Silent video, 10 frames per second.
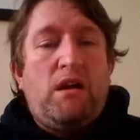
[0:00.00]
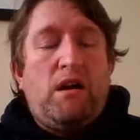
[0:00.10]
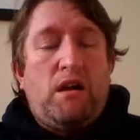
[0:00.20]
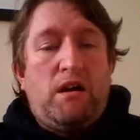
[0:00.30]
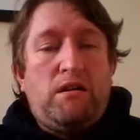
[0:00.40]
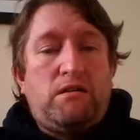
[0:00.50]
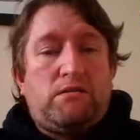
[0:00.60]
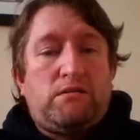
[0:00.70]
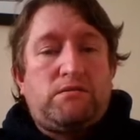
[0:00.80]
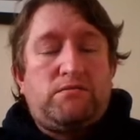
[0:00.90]
"Oh,
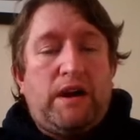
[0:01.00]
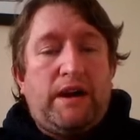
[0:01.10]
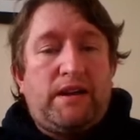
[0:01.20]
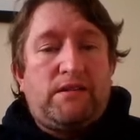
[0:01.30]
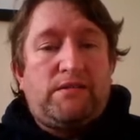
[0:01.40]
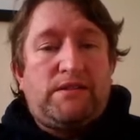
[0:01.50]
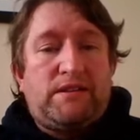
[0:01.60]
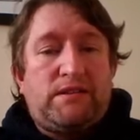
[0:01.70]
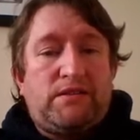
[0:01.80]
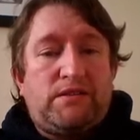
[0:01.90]
right,"
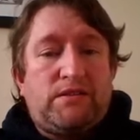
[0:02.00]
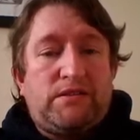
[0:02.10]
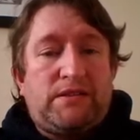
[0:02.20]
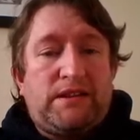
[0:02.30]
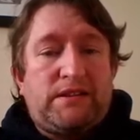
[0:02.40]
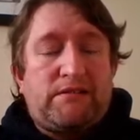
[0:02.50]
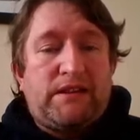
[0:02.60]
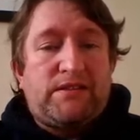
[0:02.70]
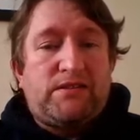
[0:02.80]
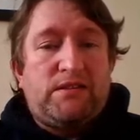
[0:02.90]
said the grandson.